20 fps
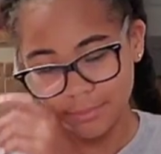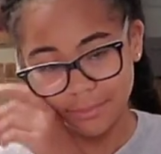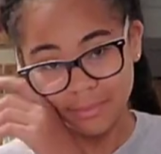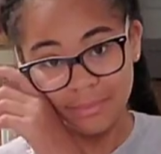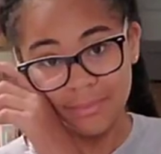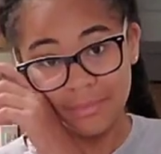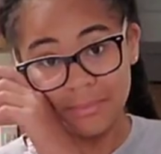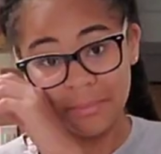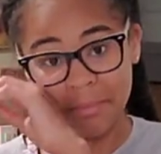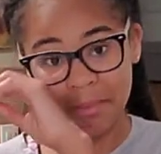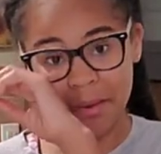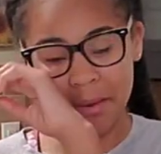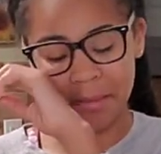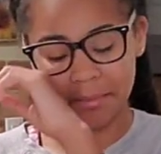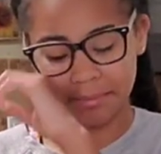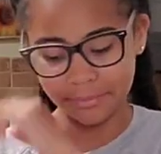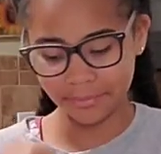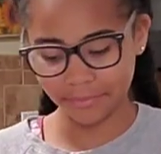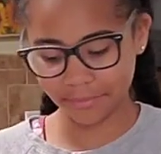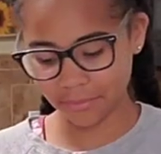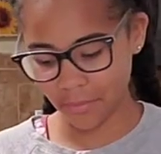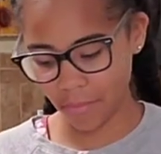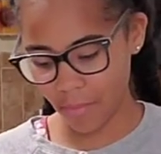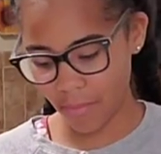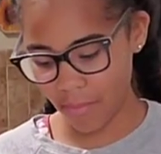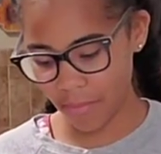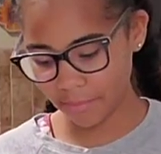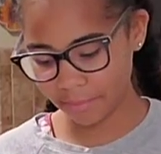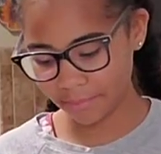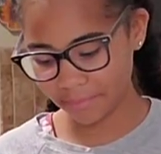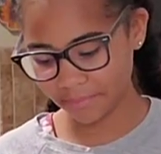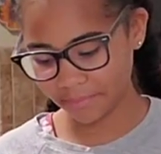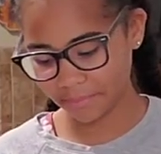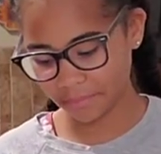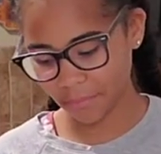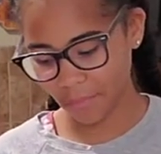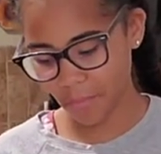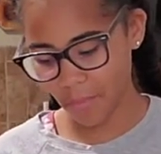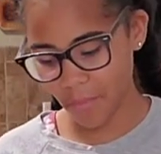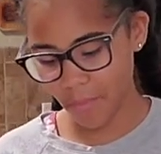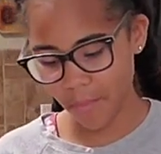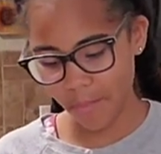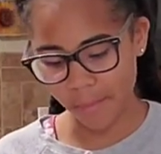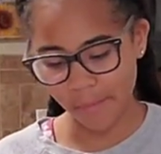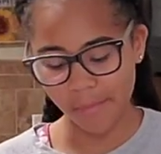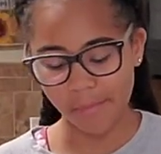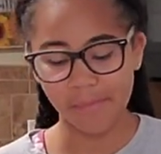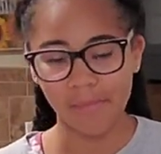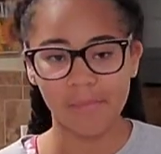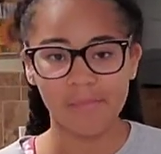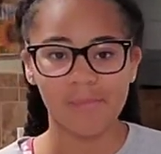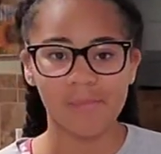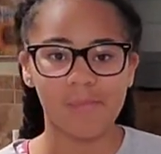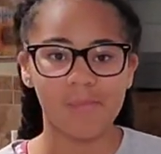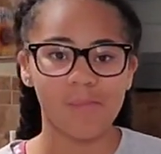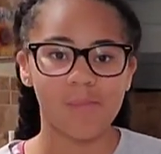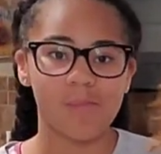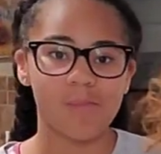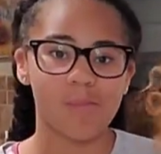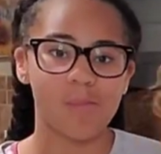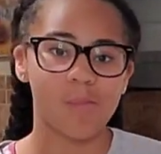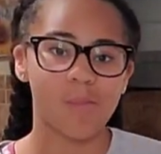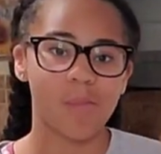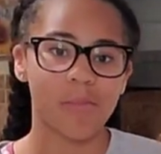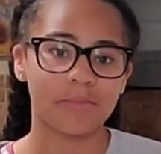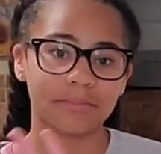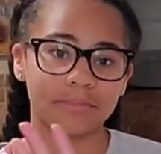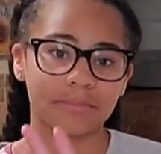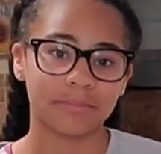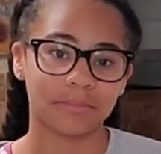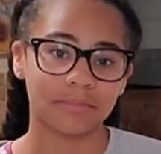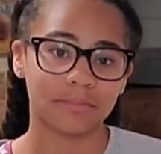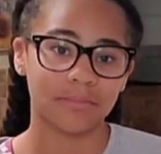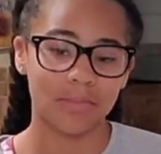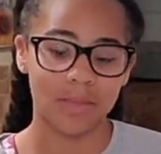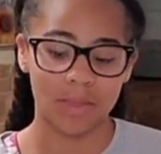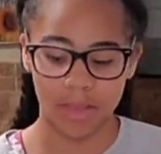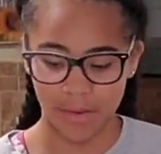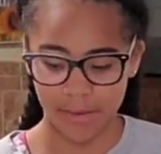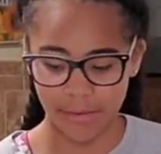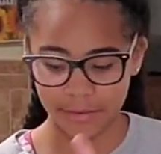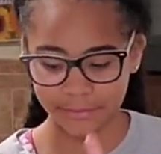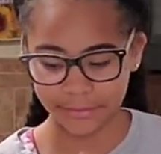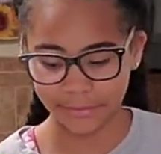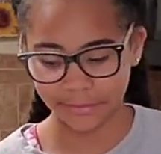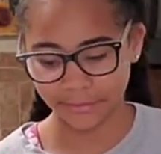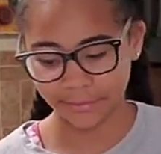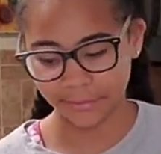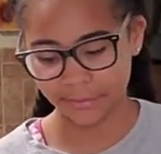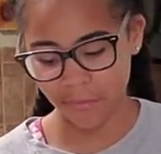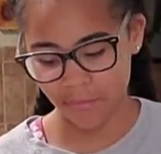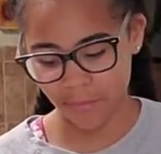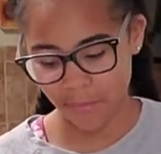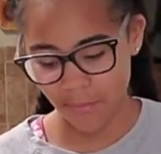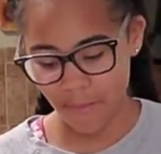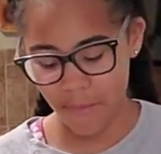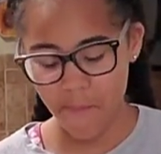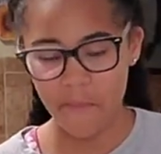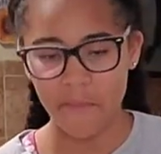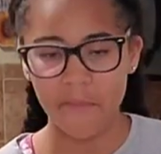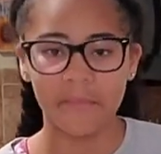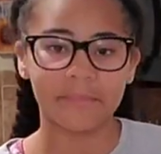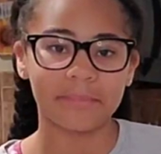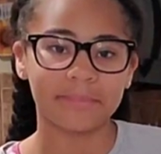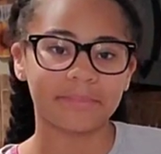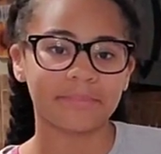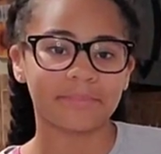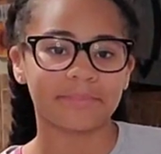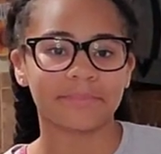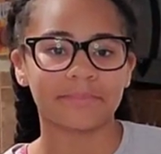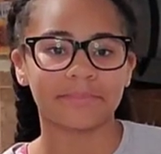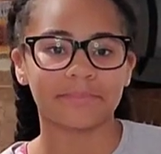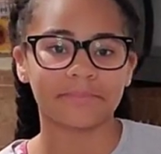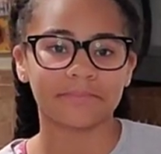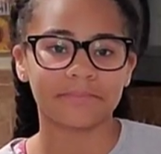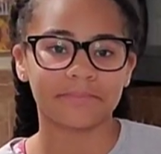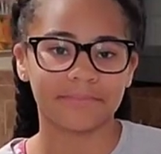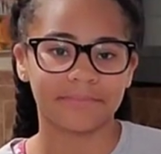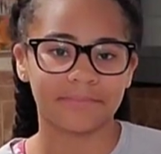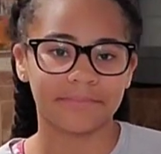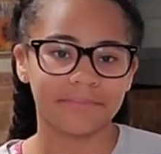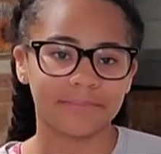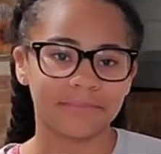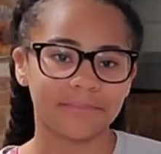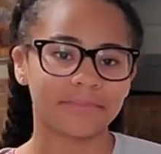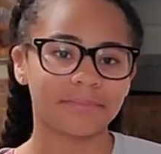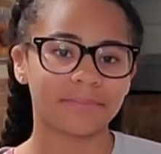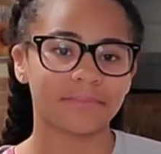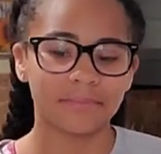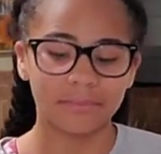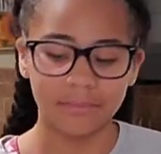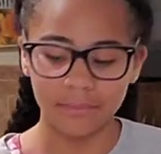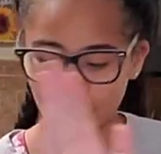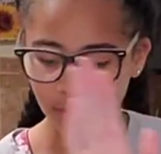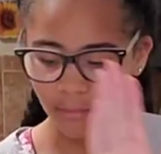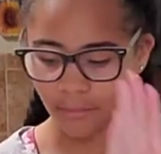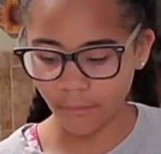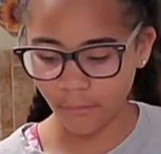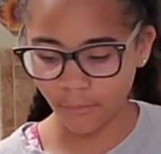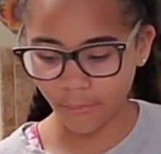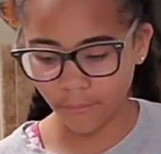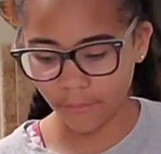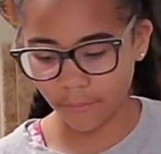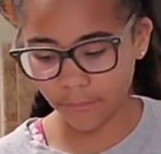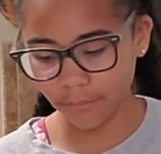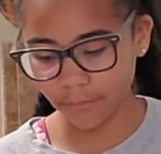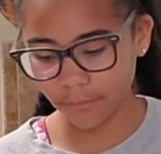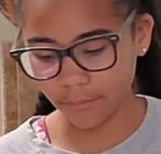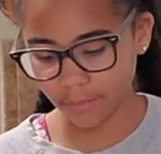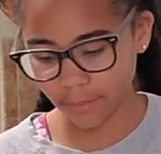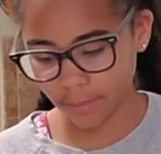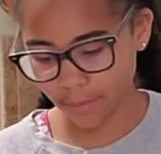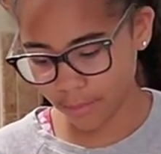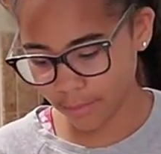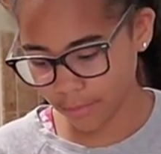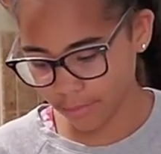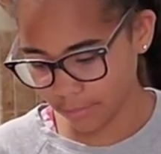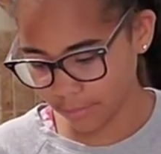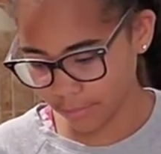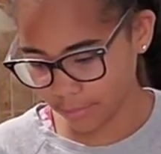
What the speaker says: No words are spoken by the person on screen.